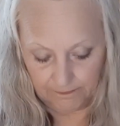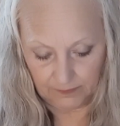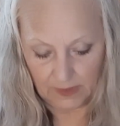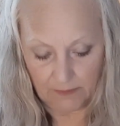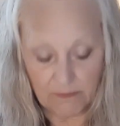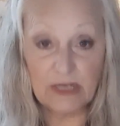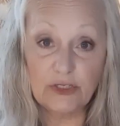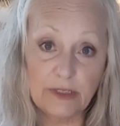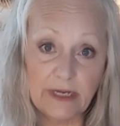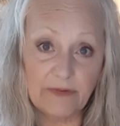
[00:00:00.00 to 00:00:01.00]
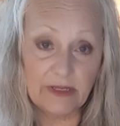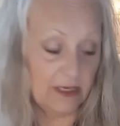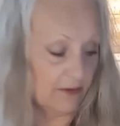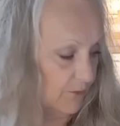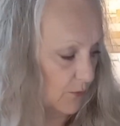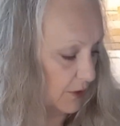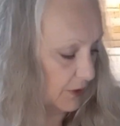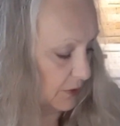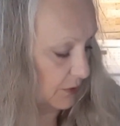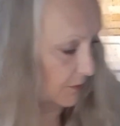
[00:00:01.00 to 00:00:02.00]
measured everything for
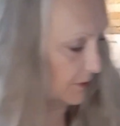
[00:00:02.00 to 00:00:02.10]
you.